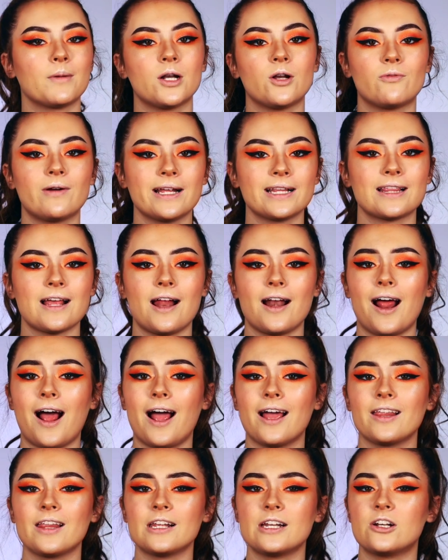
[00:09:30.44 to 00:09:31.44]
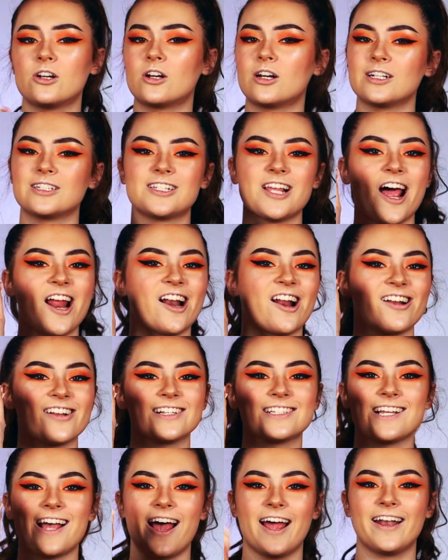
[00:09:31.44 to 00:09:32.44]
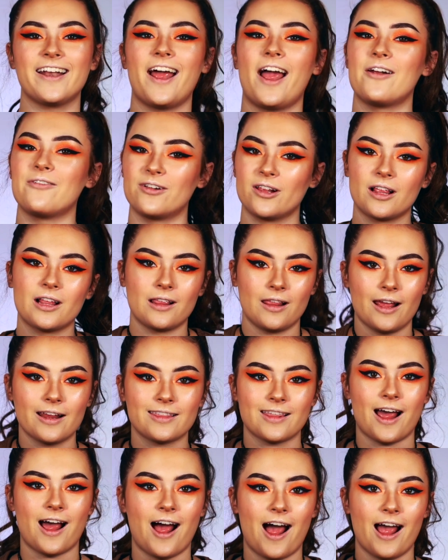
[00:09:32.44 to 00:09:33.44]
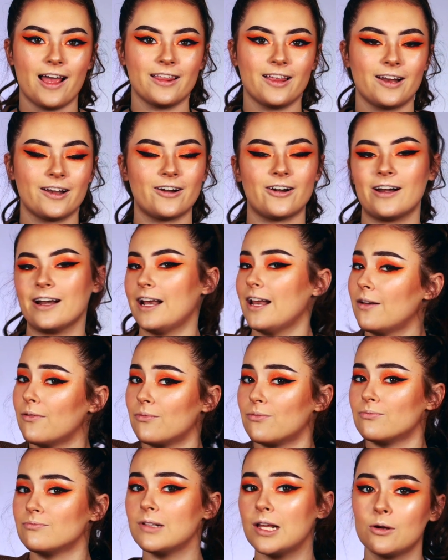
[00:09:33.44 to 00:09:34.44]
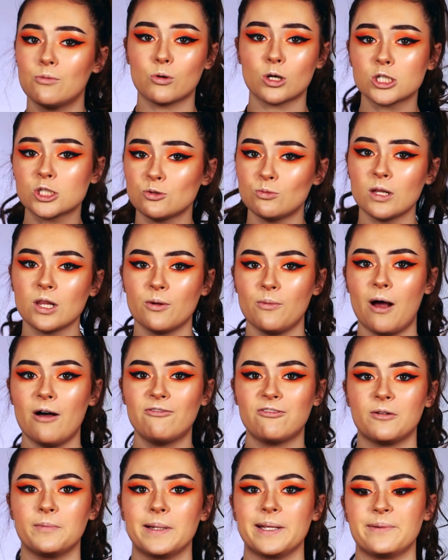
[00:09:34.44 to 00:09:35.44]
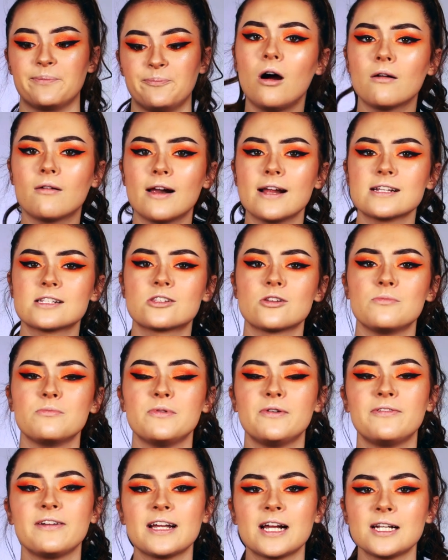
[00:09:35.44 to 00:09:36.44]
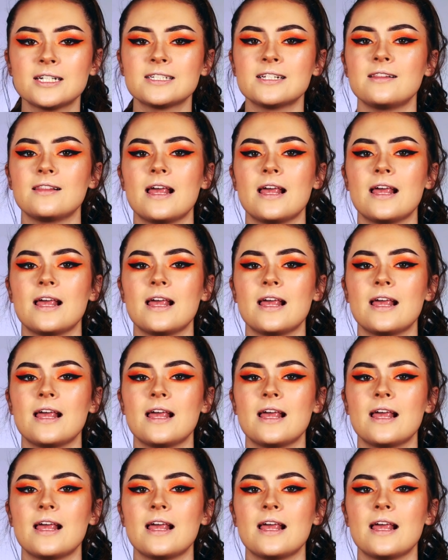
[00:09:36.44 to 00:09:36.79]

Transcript: gonna rate that highlighter a 10 out of 10. I really like that highlighter and it worked really well for me. Alright, so moving on to